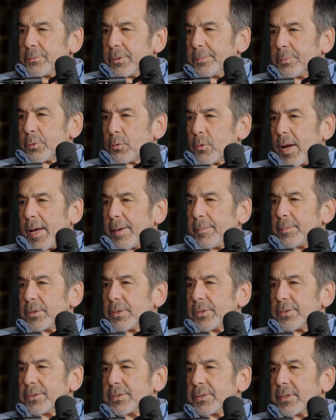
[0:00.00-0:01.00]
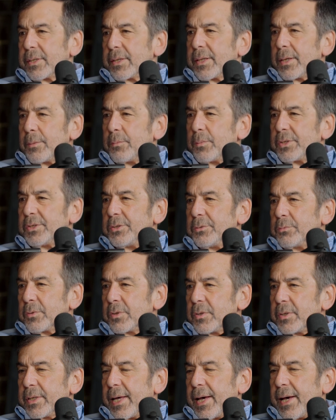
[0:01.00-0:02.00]
three parameters, then what you
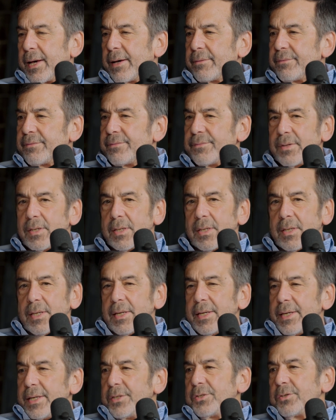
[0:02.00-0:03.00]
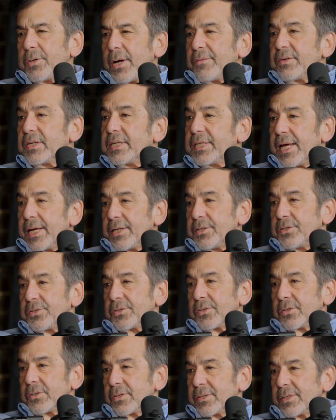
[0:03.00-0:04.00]
really have is you have a
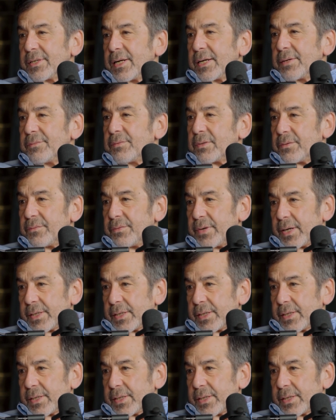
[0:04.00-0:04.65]
tensor, not even a